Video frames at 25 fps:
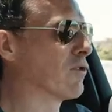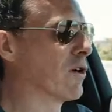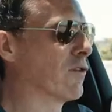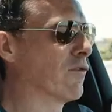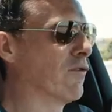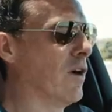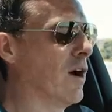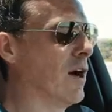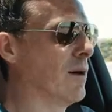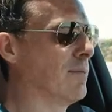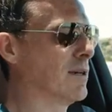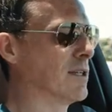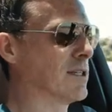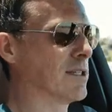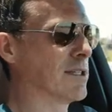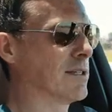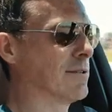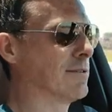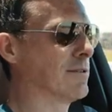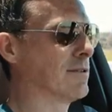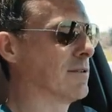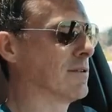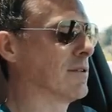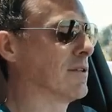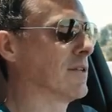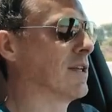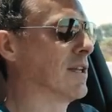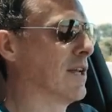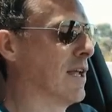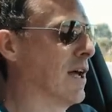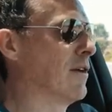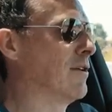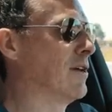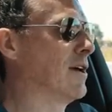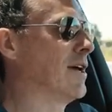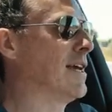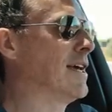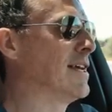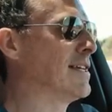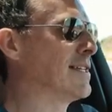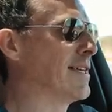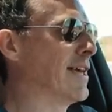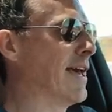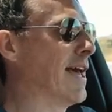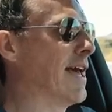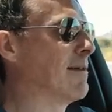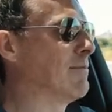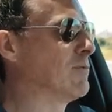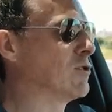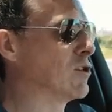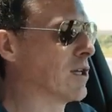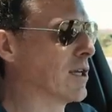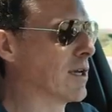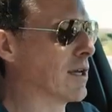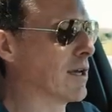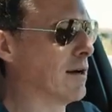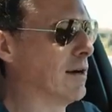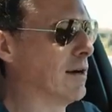of refinement, you know, it is the AMG